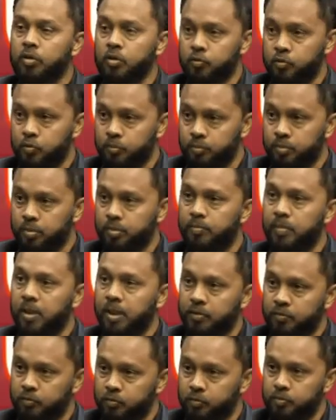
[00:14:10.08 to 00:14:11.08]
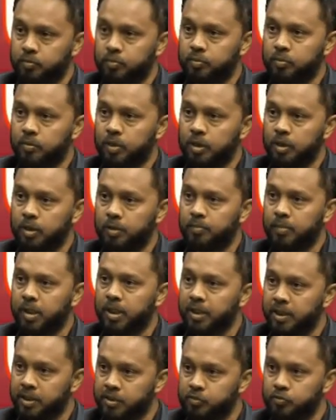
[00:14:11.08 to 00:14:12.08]
group, my group, mm. uh, my
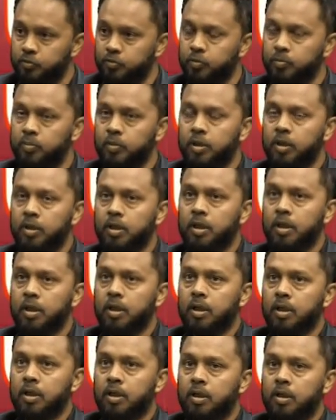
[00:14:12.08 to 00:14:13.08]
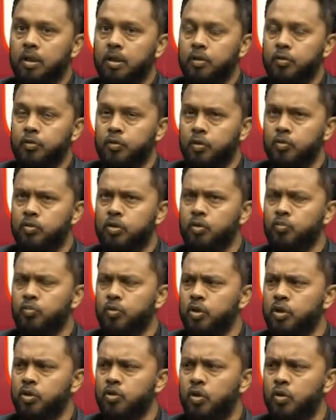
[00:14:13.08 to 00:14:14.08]
age group? Do you, you think
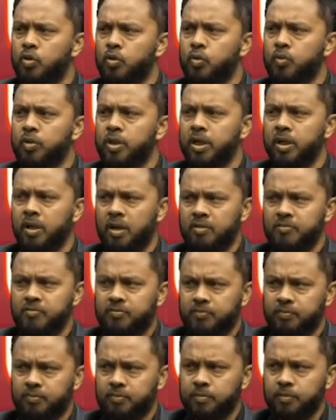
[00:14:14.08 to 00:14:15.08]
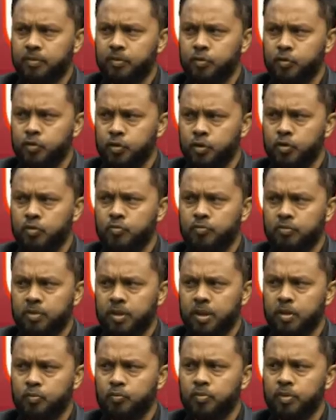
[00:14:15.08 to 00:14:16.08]
we're not doing enough? do you
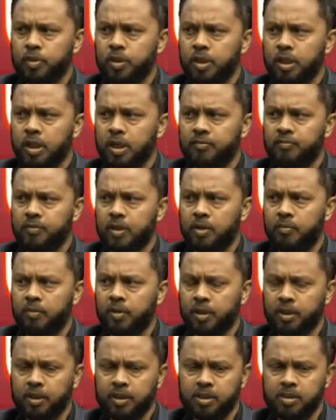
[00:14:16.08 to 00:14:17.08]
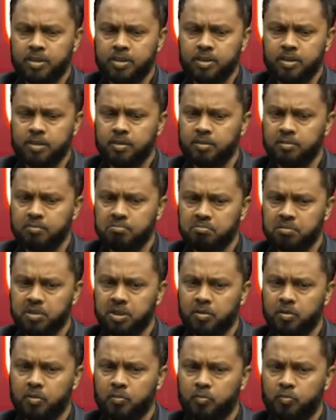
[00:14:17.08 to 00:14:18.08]
think we left our kids in, you
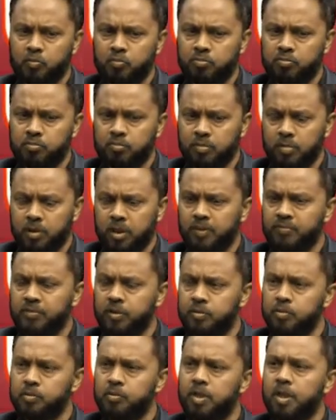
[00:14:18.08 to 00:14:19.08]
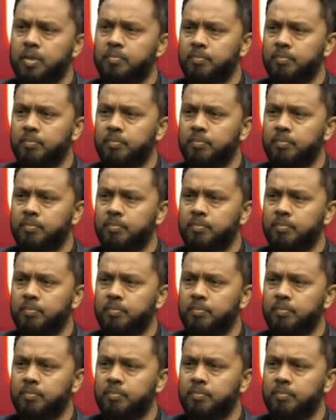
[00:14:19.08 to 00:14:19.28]
know, left it to them?